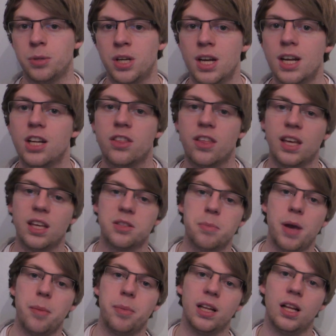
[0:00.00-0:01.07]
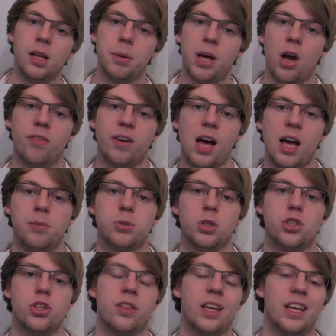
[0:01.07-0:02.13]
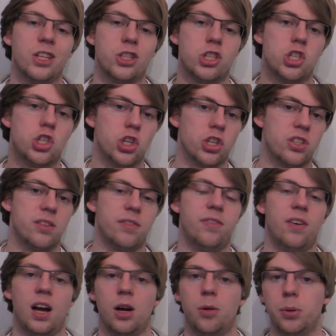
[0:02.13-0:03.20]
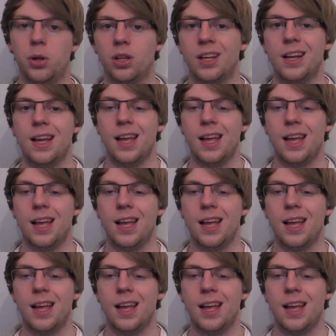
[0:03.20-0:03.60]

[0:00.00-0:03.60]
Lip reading: Do you think it's maybe a little bit overhyped, or do you think it's justifiable